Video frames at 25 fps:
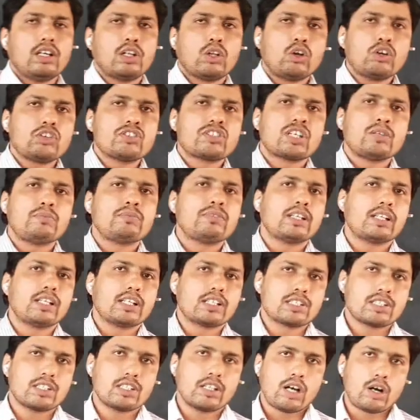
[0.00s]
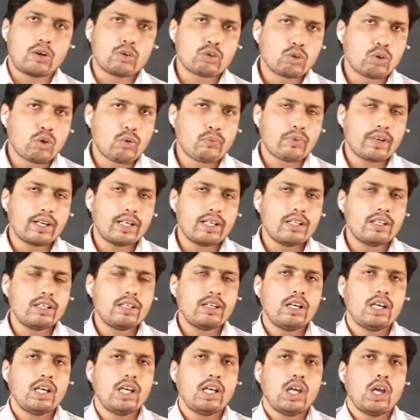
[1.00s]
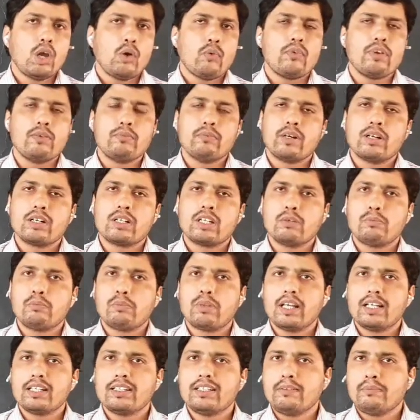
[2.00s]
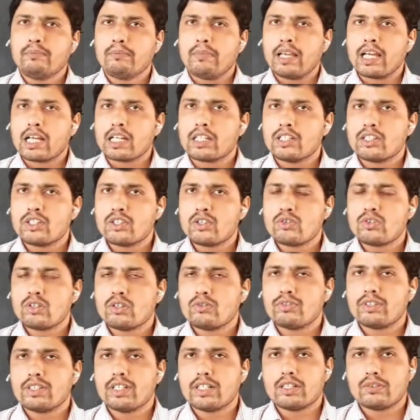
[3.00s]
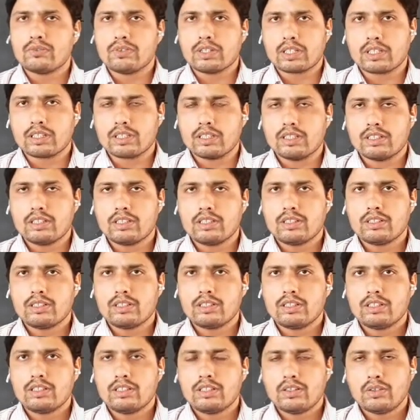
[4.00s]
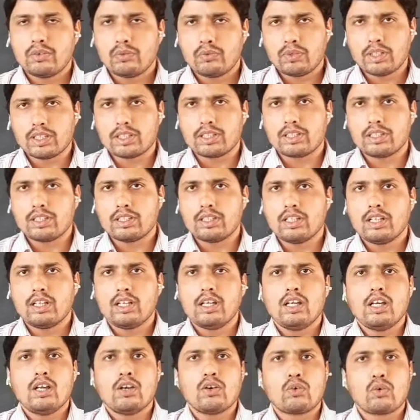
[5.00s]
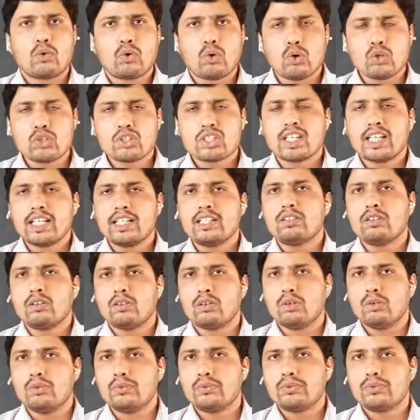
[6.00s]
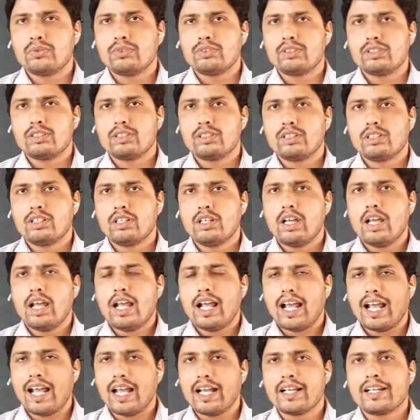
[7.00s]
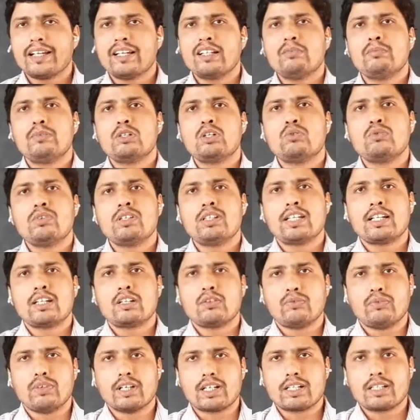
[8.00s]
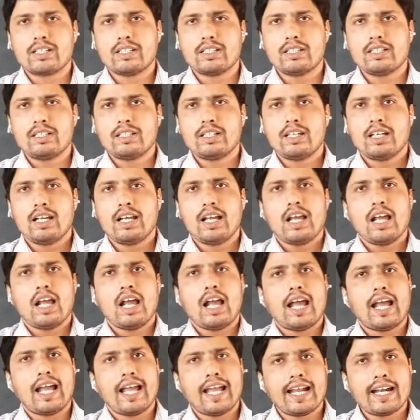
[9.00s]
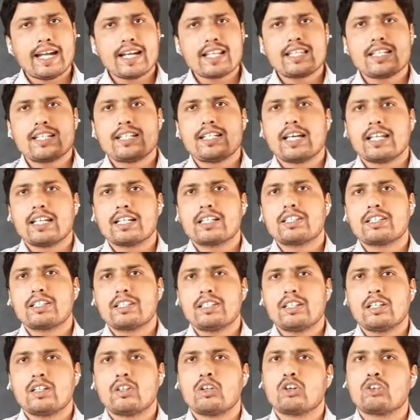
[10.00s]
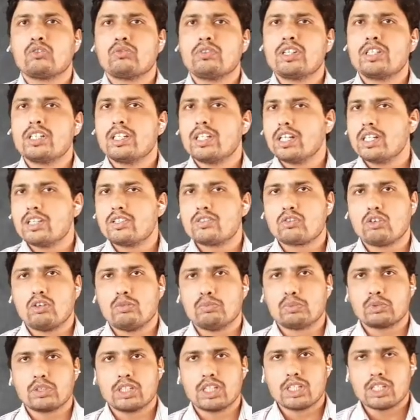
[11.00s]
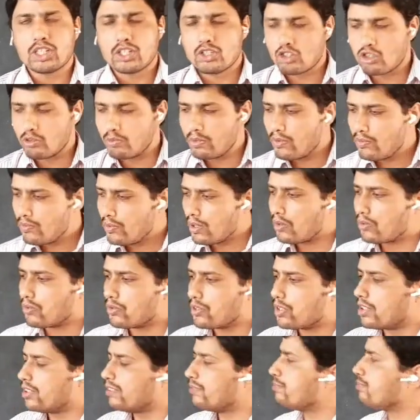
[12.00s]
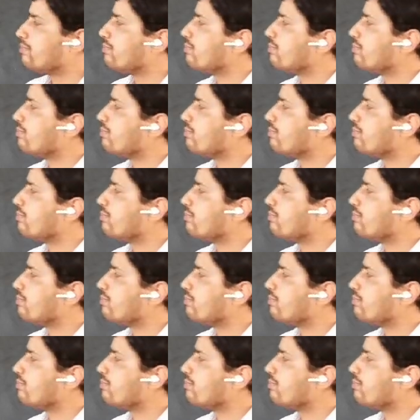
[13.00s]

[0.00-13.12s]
along some direction, how do we find? We multiply the magnitude of that vector with cosine of angle between that vector and the direction along which its component is to be found.